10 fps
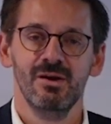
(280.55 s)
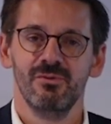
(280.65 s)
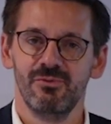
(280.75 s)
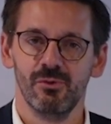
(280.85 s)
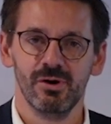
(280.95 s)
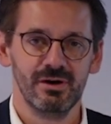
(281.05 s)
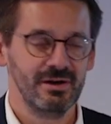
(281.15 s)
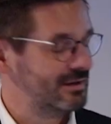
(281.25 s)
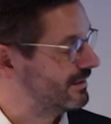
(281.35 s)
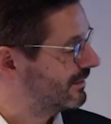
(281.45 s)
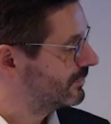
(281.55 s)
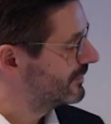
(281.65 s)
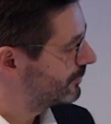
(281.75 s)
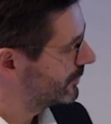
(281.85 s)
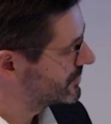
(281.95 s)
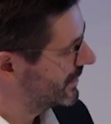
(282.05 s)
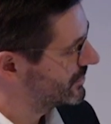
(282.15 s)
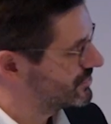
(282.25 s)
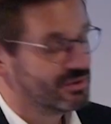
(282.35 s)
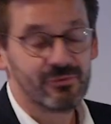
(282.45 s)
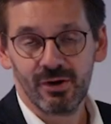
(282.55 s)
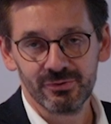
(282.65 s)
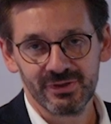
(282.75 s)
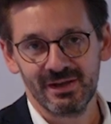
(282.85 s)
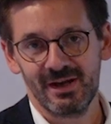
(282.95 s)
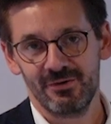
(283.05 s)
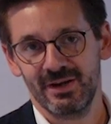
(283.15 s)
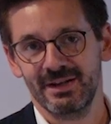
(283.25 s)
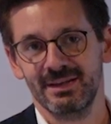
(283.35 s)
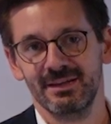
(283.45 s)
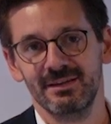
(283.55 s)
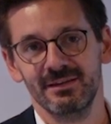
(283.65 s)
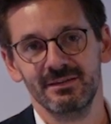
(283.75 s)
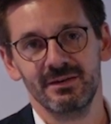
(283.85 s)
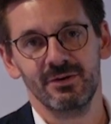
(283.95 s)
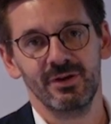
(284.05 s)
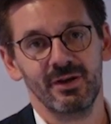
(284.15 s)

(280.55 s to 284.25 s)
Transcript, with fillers: for with projection around the car and in the interior.